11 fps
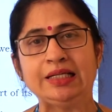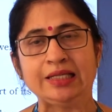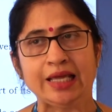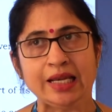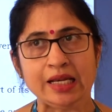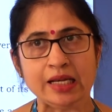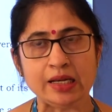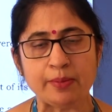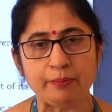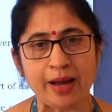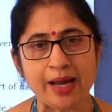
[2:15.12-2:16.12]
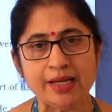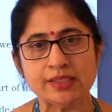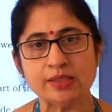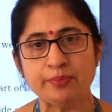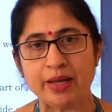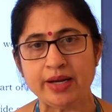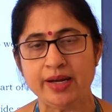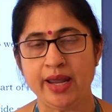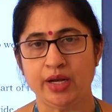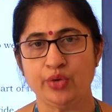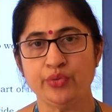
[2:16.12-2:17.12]
10 miles per
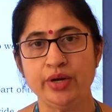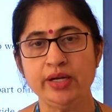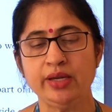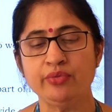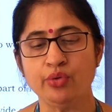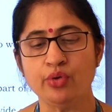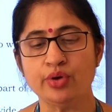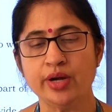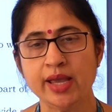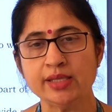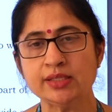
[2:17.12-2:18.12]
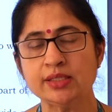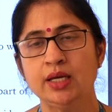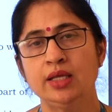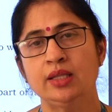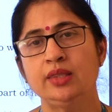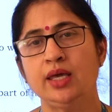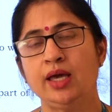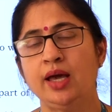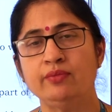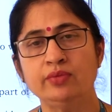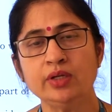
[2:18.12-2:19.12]
day, 24 days they
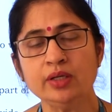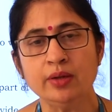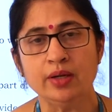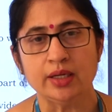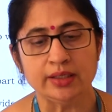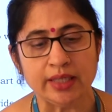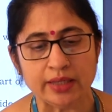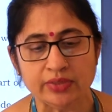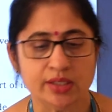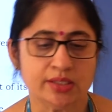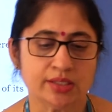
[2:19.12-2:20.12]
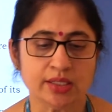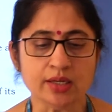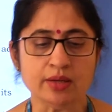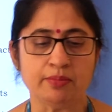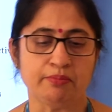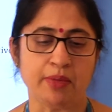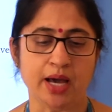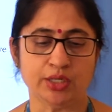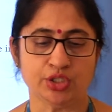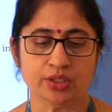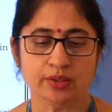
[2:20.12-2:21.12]
have done this
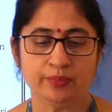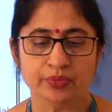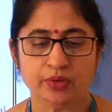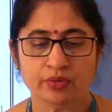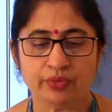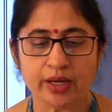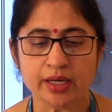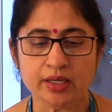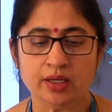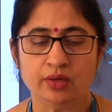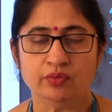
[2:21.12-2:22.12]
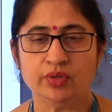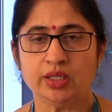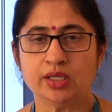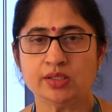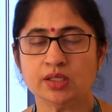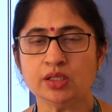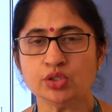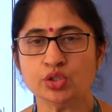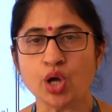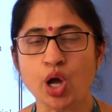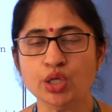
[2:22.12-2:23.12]
march, fine, with his
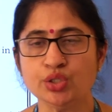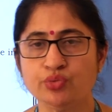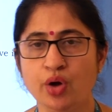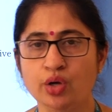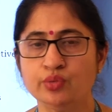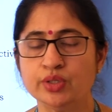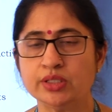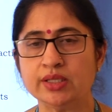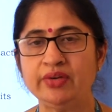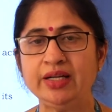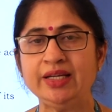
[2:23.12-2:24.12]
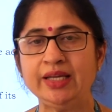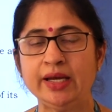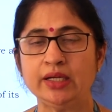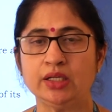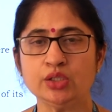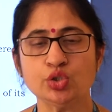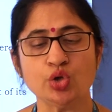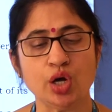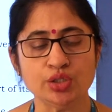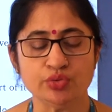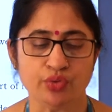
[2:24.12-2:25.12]
staunch followers, 78
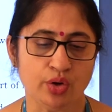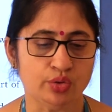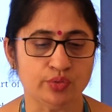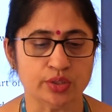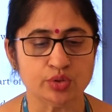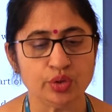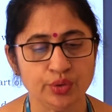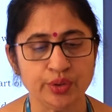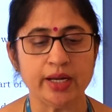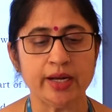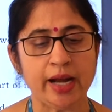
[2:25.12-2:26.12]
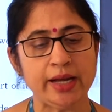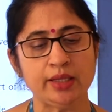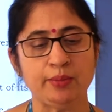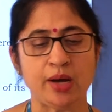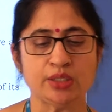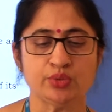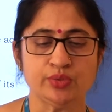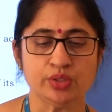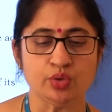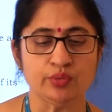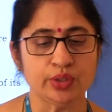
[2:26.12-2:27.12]
staunch followers. So you can write the march
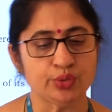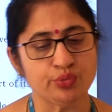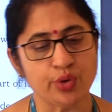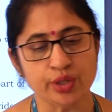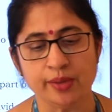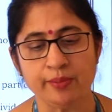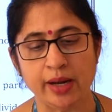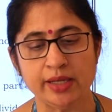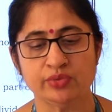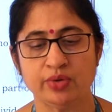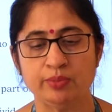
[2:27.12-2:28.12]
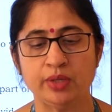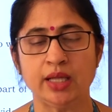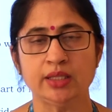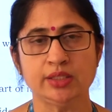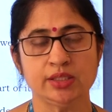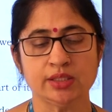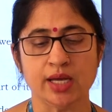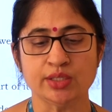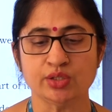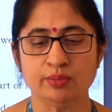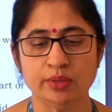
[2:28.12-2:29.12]
was over 240 miles from Gandhiji's
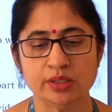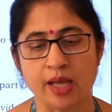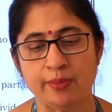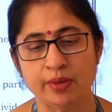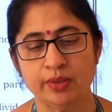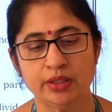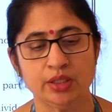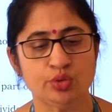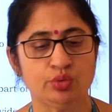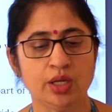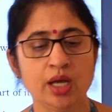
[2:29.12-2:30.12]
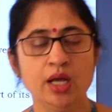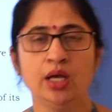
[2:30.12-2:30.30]
ashram in Sabarmati to the